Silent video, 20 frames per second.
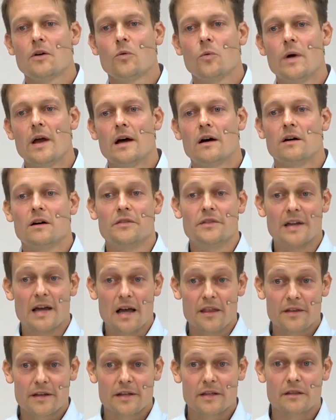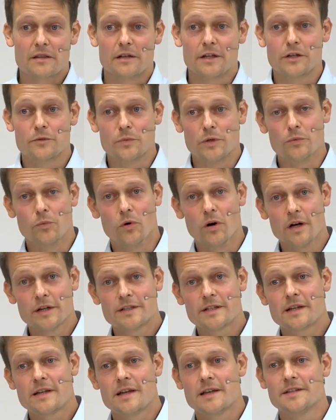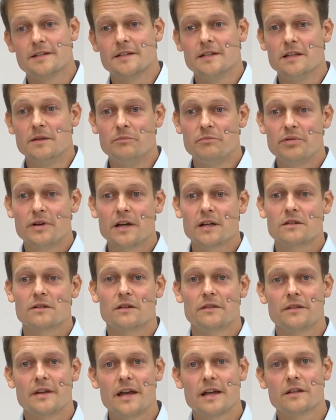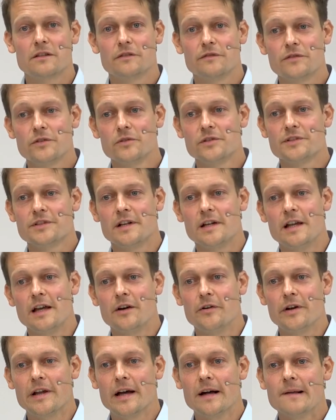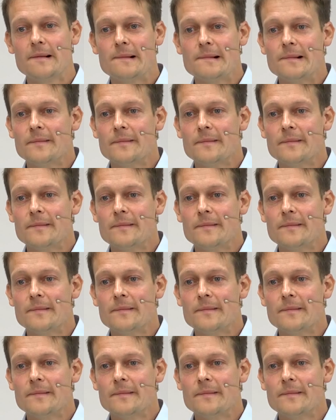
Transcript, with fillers: Where, on the other hand, the liquid water has an impact on the active fuel cell area,